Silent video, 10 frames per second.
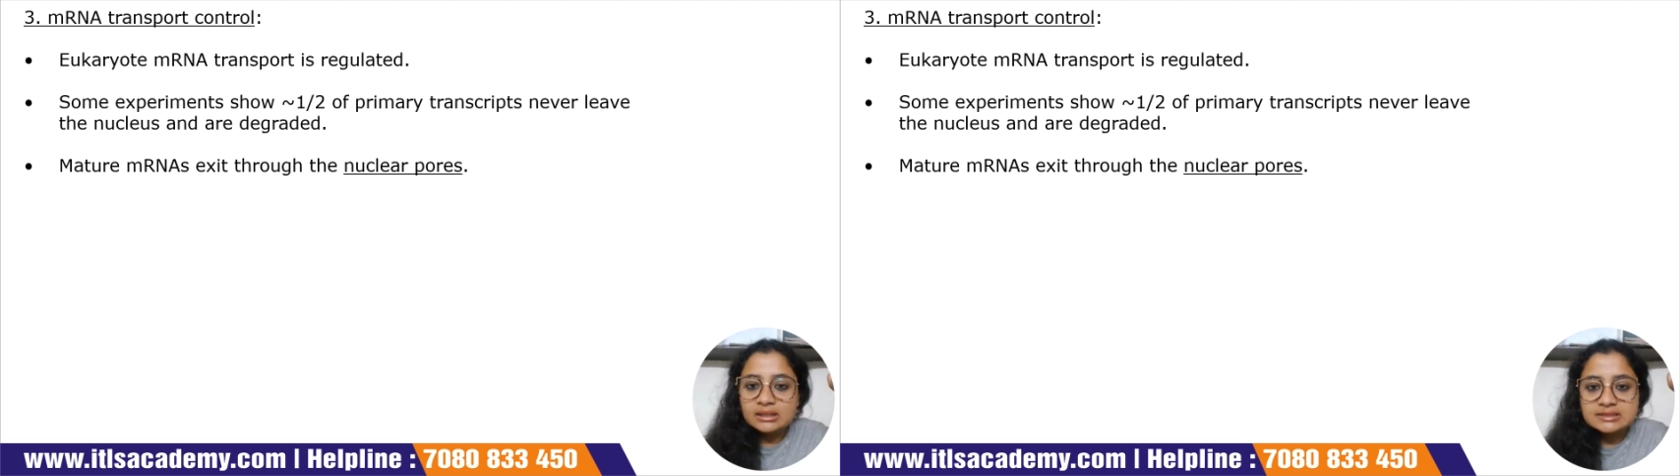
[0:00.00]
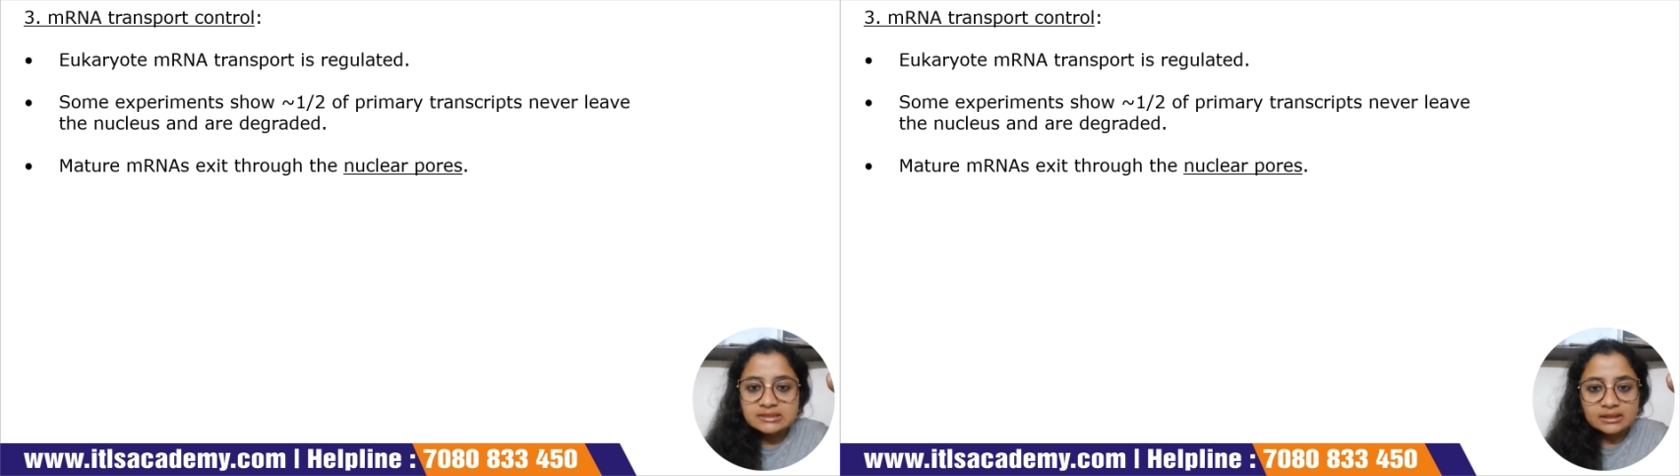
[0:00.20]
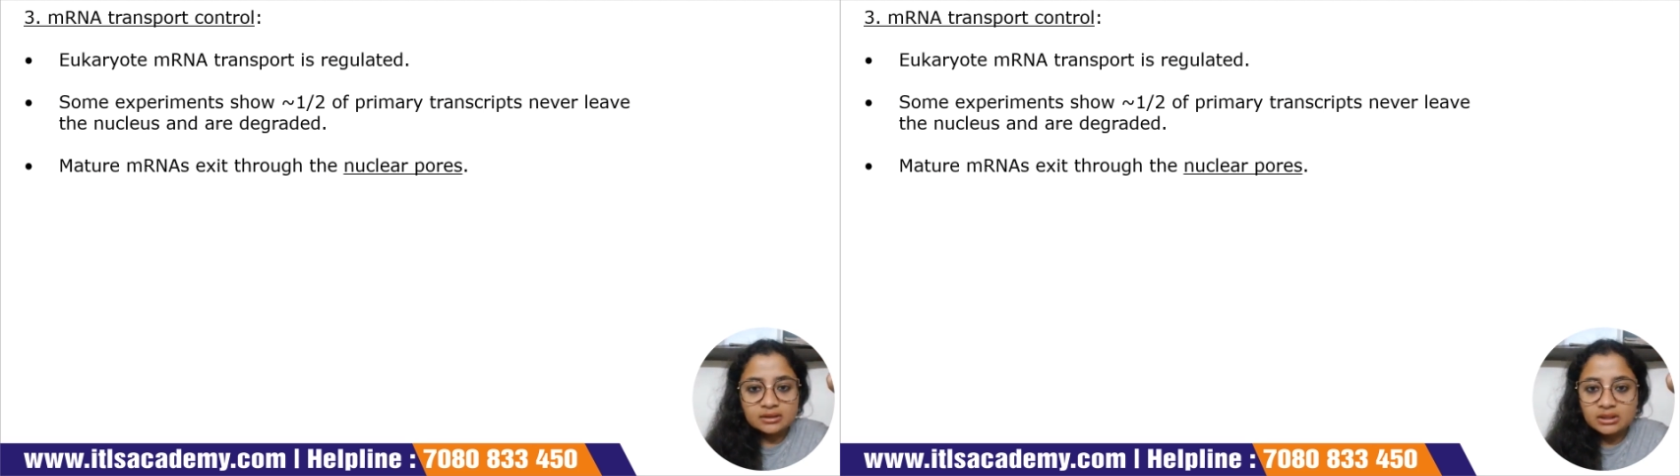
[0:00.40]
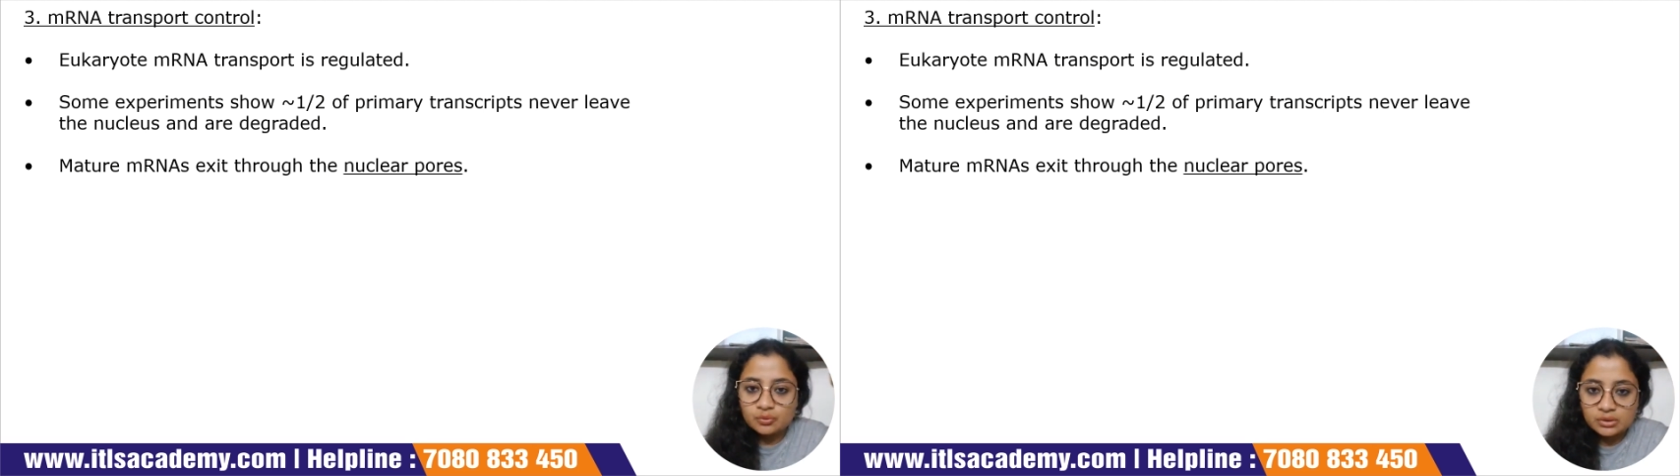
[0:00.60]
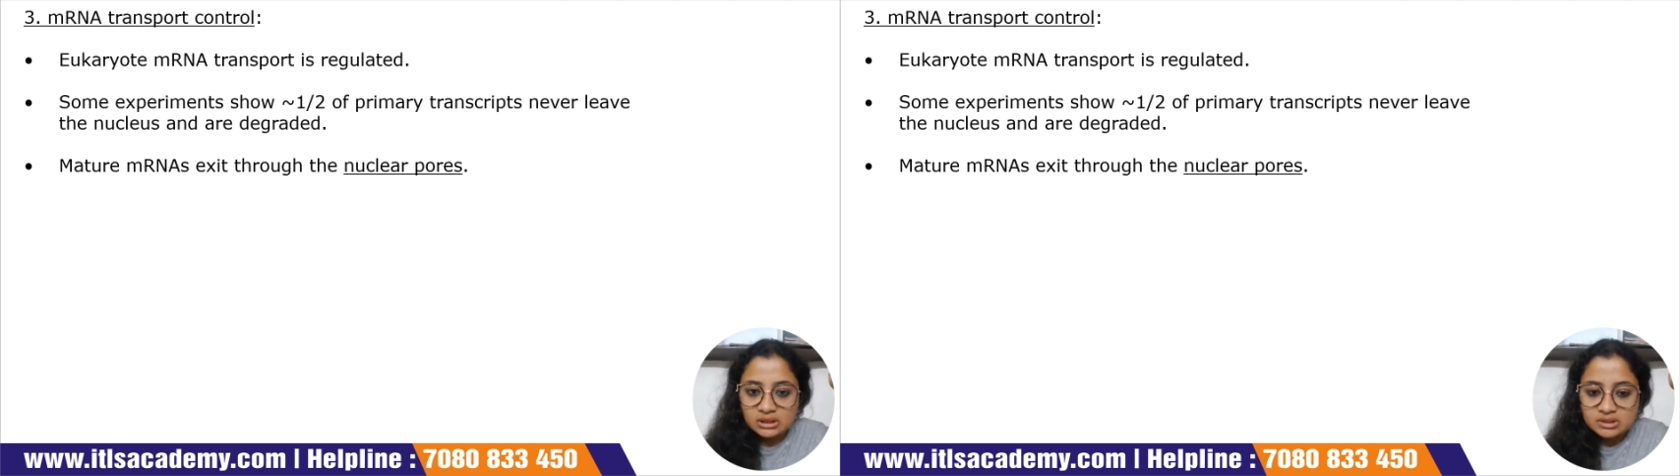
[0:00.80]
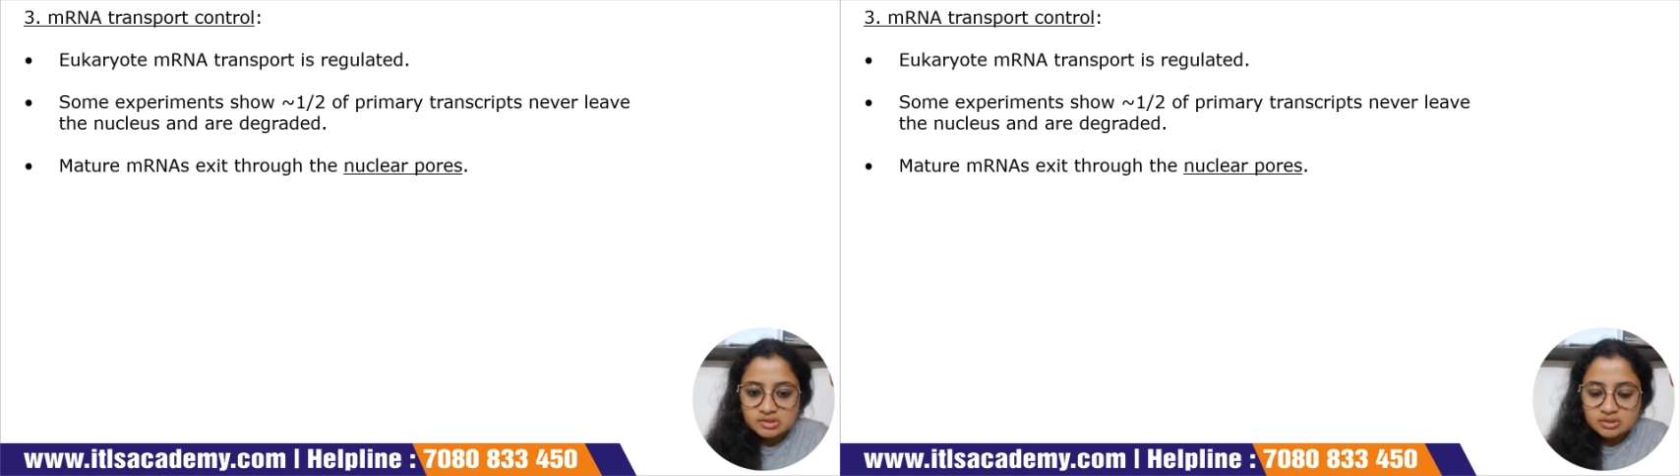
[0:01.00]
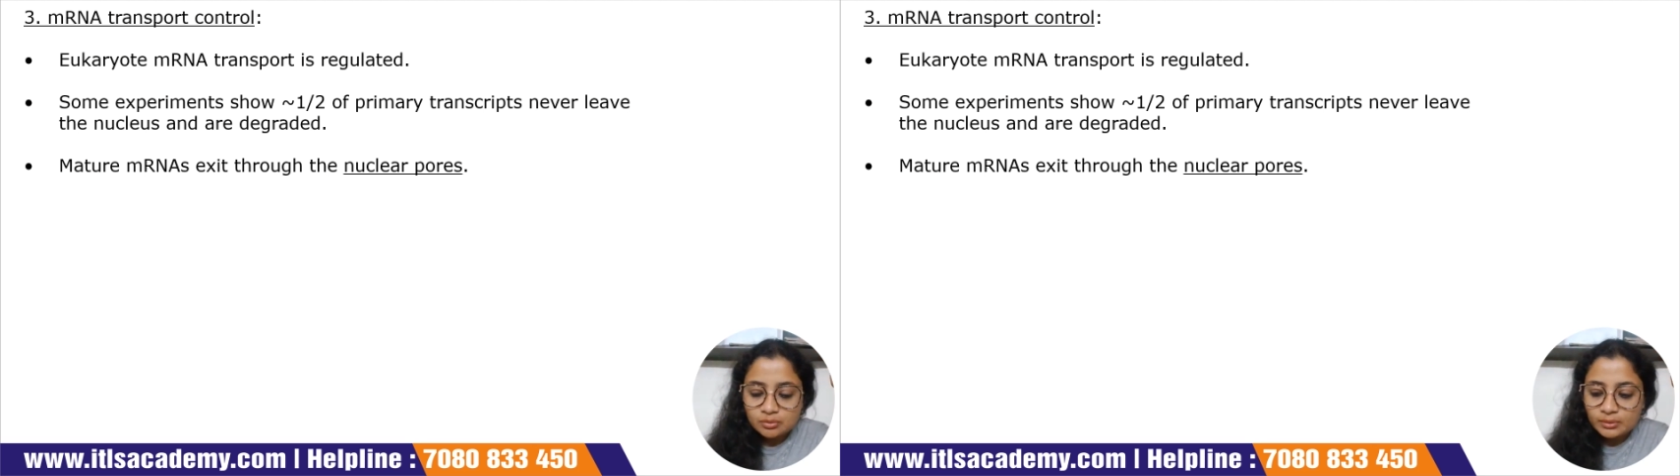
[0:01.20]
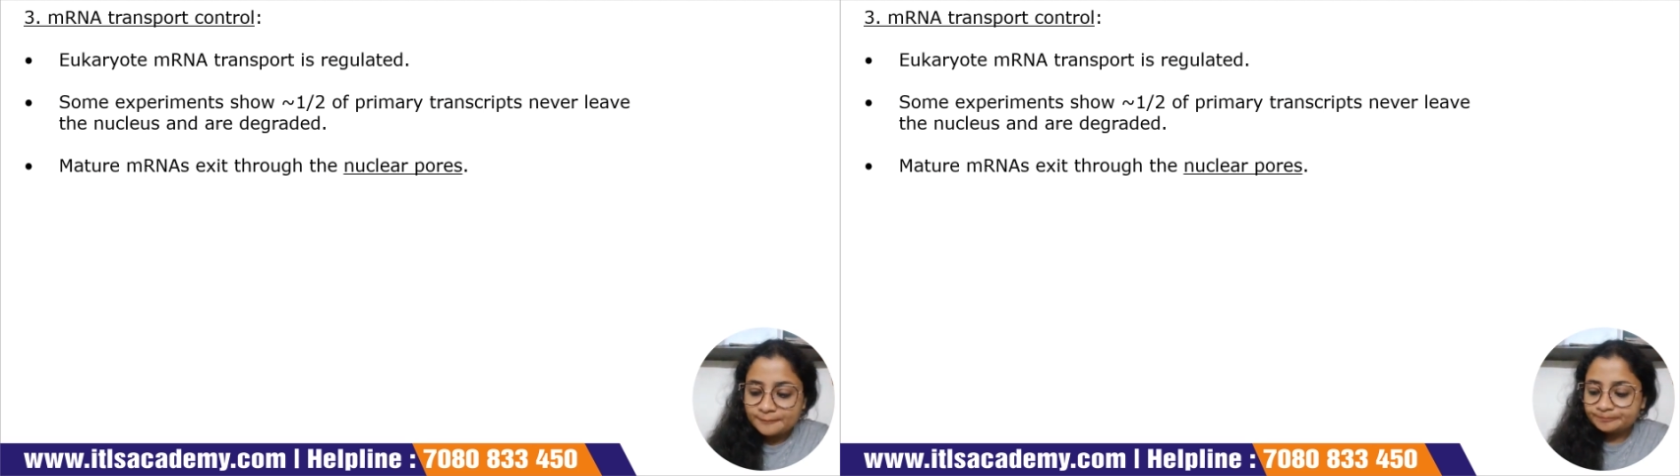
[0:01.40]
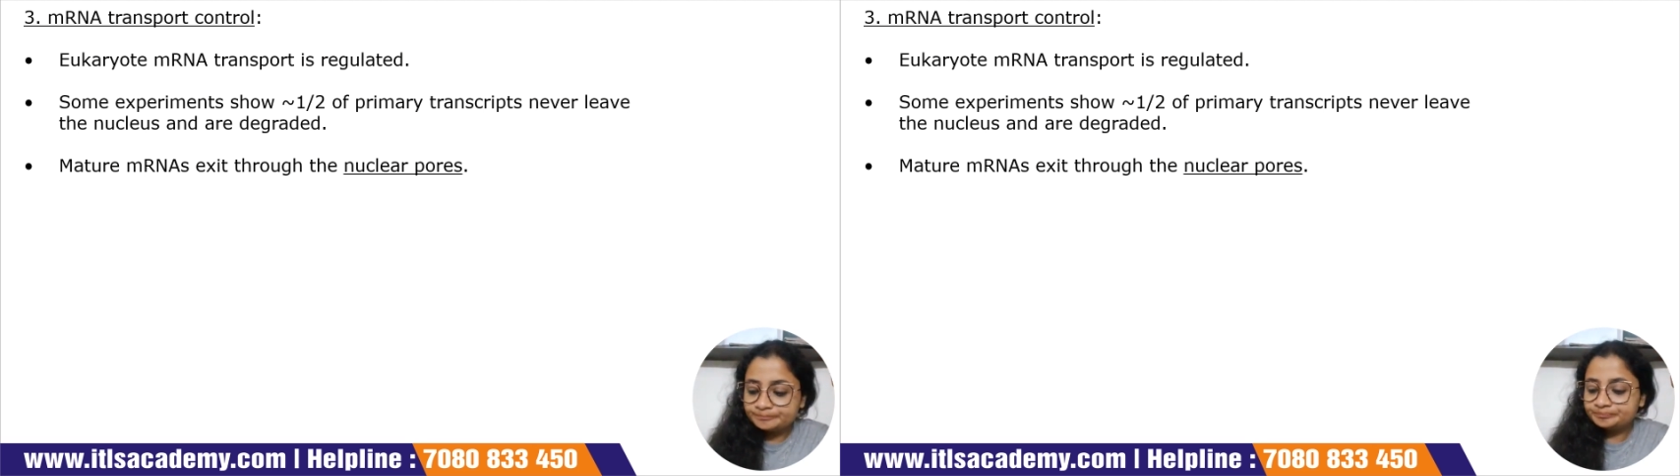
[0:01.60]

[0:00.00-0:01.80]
inside the nucleus. Okay.